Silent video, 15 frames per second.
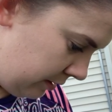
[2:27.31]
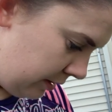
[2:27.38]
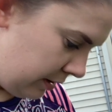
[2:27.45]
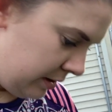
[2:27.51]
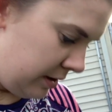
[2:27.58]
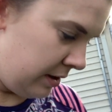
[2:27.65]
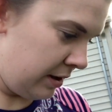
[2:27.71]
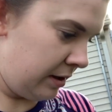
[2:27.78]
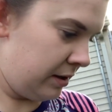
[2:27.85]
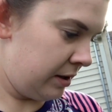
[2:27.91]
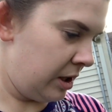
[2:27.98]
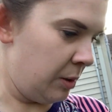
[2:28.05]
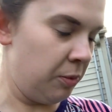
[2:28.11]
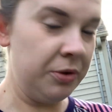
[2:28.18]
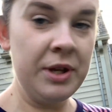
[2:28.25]
in the next
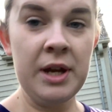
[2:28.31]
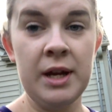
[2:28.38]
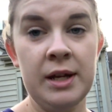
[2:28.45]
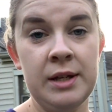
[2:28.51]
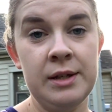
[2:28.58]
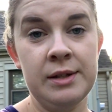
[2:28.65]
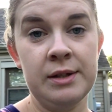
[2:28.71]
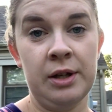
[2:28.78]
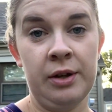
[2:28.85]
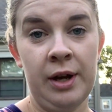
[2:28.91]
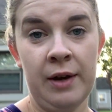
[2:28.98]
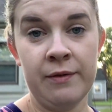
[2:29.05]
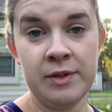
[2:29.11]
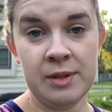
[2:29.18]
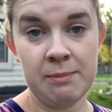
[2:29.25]
couple days, I'll
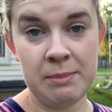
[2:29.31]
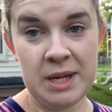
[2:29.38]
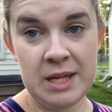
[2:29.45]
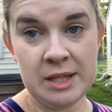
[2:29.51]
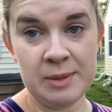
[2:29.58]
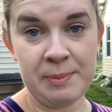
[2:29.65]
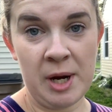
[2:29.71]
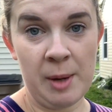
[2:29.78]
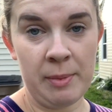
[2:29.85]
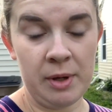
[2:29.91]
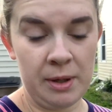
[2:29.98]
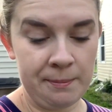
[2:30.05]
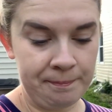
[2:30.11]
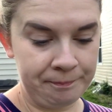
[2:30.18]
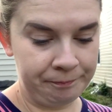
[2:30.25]
have some beans pop up.